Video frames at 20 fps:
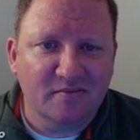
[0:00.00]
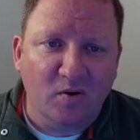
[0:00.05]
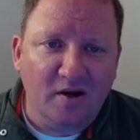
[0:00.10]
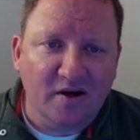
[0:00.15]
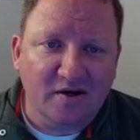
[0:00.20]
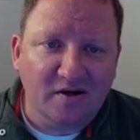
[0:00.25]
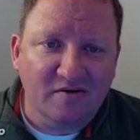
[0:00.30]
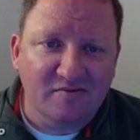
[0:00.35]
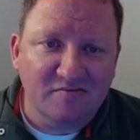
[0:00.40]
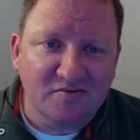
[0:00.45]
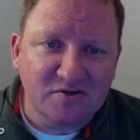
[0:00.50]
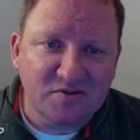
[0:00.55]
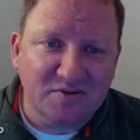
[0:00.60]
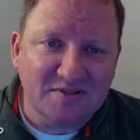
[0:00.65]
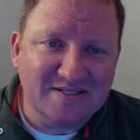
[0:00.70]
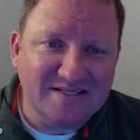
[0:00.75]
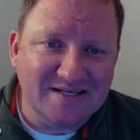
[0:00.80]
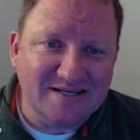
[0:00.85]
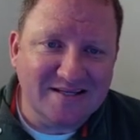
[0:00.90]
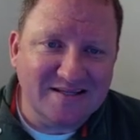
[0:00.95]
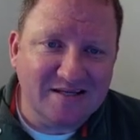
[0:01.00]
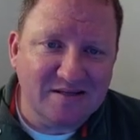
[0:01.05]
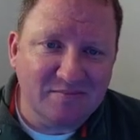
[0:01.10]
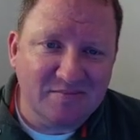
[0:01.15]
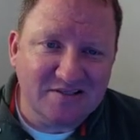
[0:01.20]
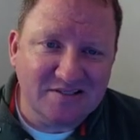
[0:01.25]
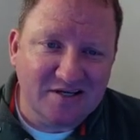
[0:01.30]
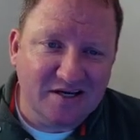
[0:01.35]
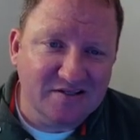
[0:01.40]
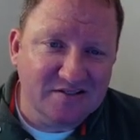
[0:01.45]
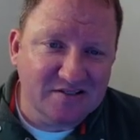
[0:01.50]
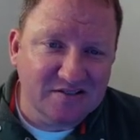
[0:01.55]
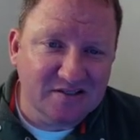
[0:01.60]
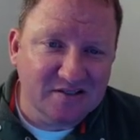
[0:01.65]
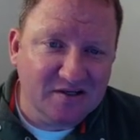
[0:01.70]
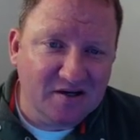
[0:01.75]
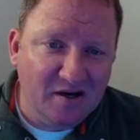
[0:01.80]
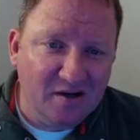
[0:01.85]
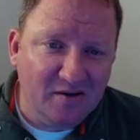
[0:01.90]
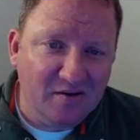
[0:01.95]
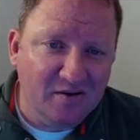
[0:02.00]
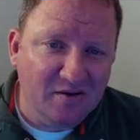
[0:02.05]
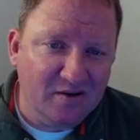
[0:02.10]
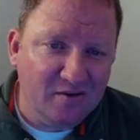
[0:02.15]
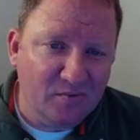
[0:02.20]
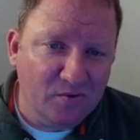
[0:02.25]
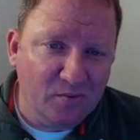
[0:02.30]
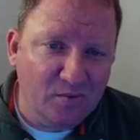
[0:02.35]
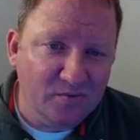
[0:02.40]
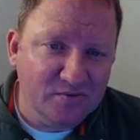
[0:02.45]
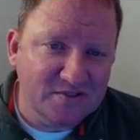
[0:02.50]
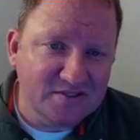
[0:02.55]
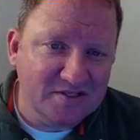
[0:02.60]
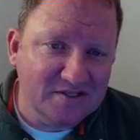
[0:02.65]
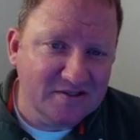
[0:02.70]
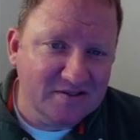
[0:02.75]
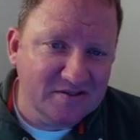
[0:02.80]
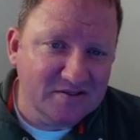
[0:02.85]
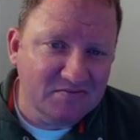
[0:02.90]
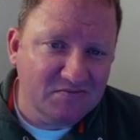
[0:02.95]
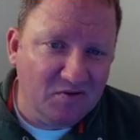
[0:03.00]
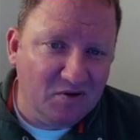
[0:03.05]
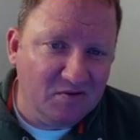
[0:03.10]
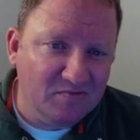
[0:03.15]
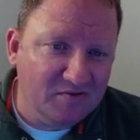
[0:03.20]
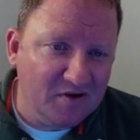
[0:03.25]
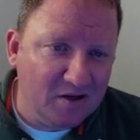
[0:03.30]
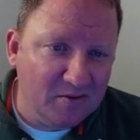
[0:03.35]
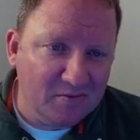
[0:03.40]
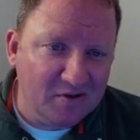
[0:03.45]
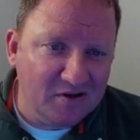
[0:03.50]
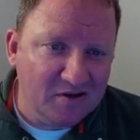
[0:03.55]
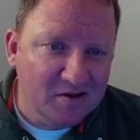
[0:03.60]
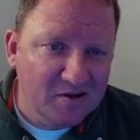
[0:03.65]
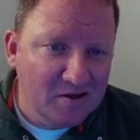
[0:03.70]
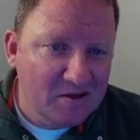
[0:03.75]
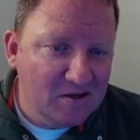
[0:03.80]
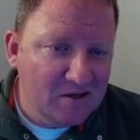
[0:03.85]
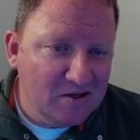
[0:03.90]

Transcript: We're not going to visually see anything besides the color, and we won't see this font family